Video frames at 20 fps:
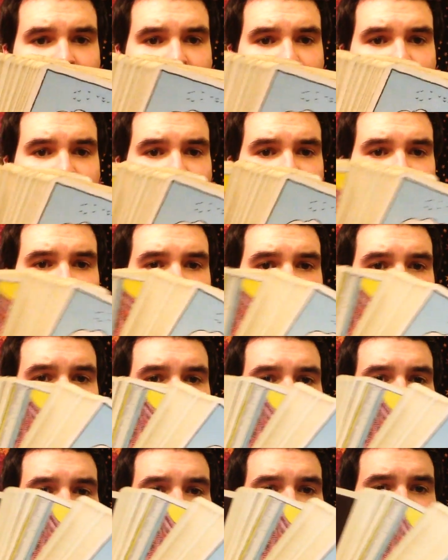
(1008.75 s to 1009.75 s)
it's a little
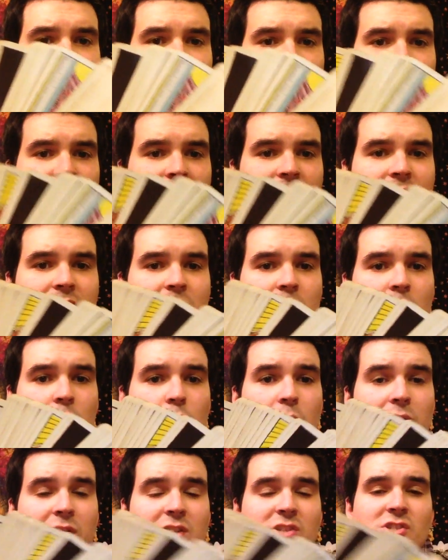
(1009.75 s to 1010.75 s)
browned,
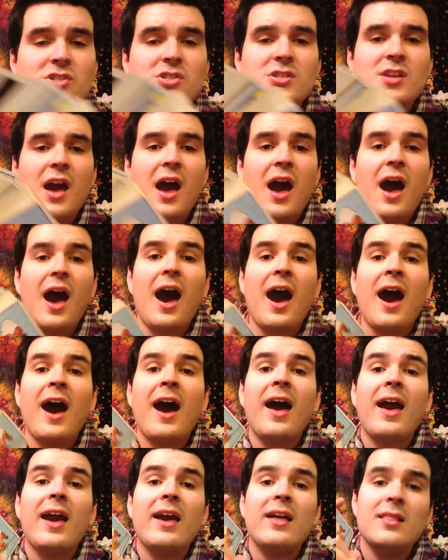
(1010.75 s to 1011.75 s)
which
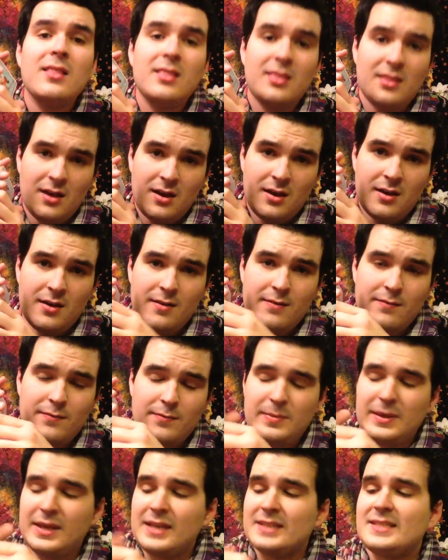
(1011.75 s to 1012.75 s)
I love,
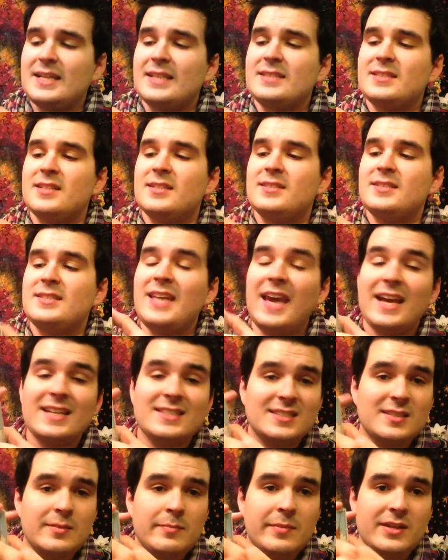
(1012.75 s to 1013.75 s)
because that's a
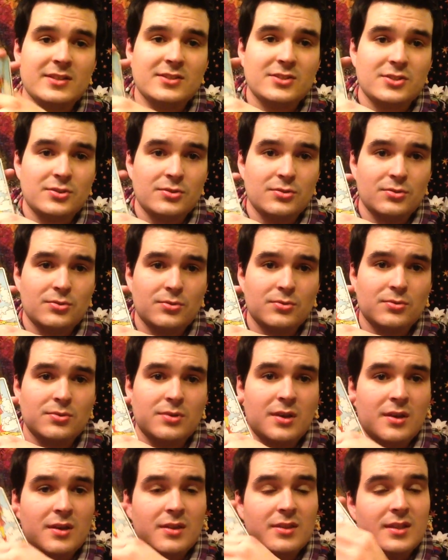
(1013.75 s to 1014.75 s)
testament to
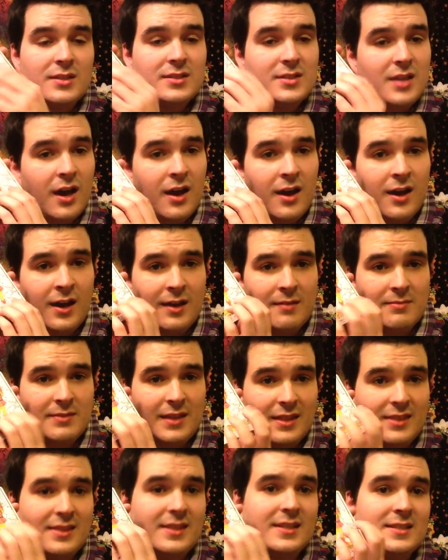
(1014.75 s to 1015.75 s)
the time
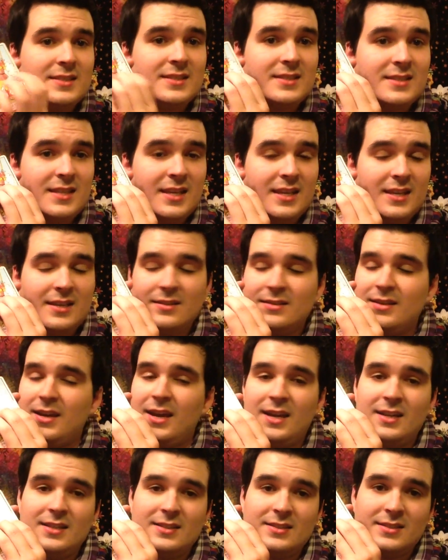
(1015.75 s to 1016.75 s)
that this thing
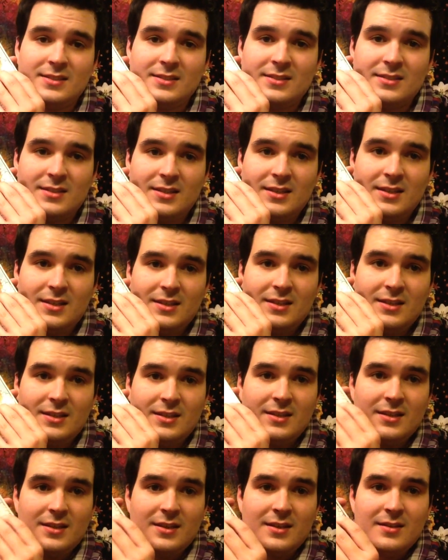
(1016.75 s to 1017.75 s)
has
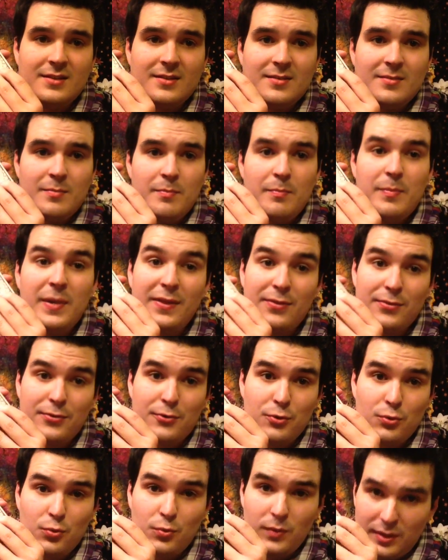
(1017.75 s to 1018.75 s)
been
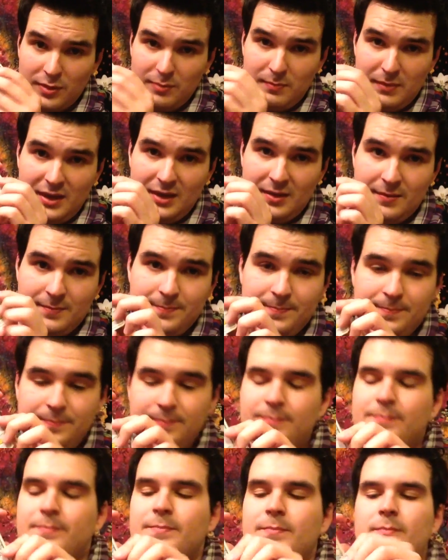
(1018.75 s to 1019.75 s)
through with me.
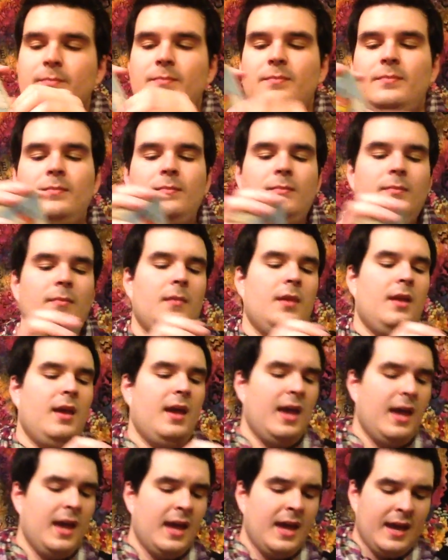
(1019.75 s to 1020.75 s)

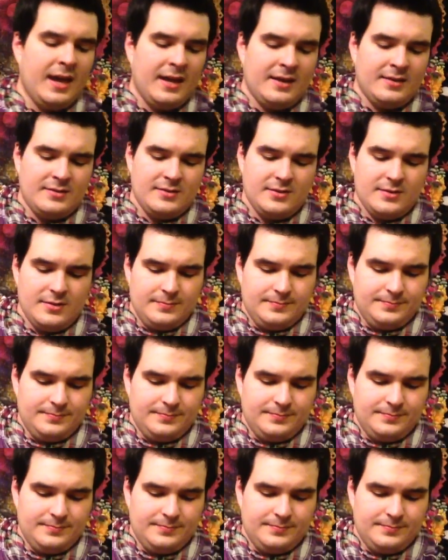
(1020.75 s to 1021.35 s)
And